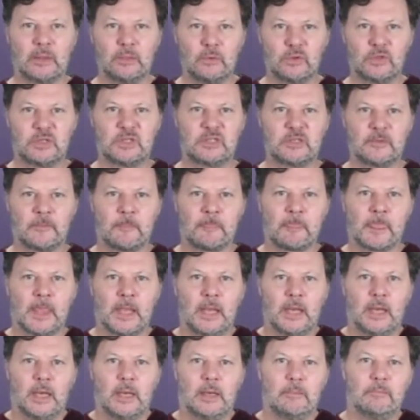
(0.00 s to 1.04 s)
thus
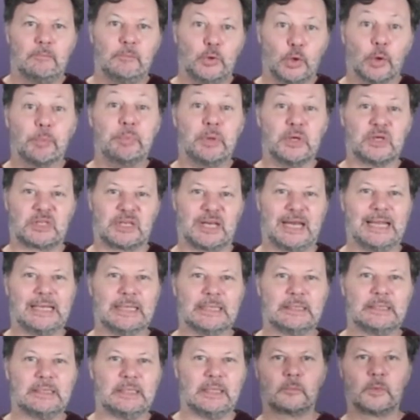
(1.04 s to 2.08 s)
your
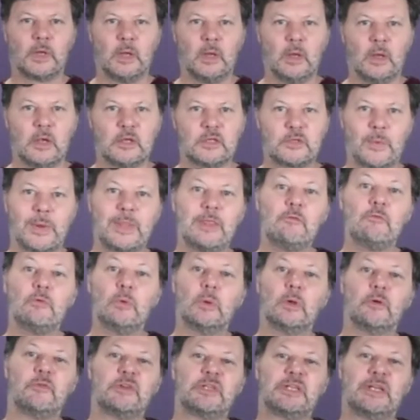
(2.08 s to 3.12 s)
personality. So when the
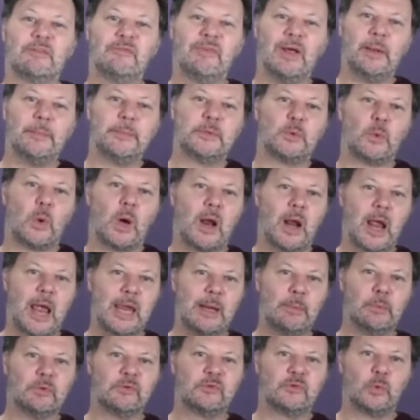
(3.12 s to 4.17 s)
ruler is developed, you are
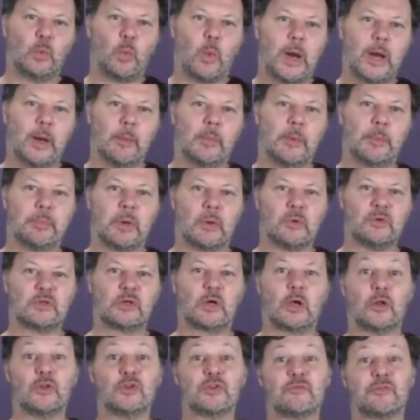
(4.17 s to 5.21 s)
able to weigh up the pros and
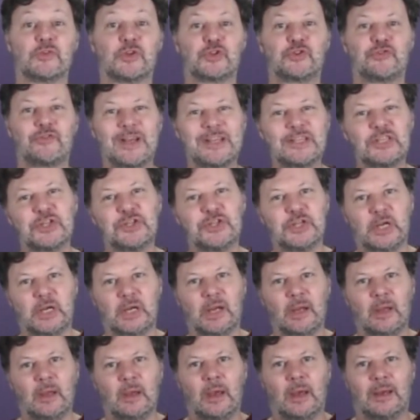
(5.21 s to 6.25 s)
cons of a strategy
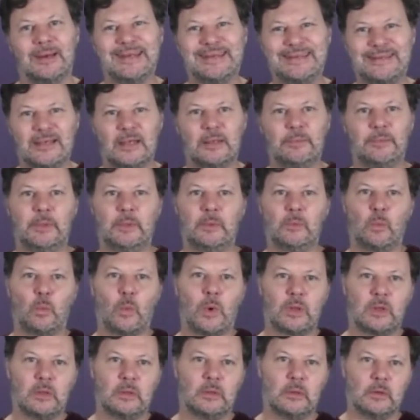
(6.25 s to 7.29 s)
and determine
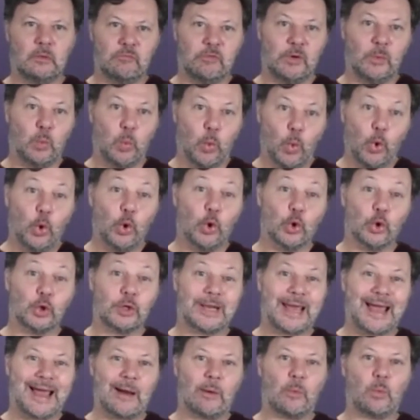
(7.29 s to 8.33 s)
whether the reward
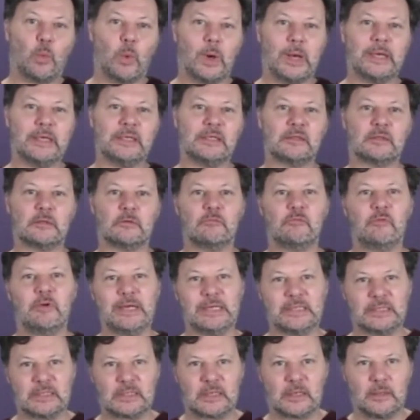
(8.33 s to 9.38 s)
outweighs the
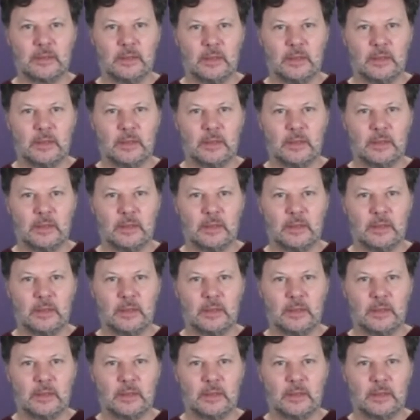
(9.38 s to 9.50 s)
risk.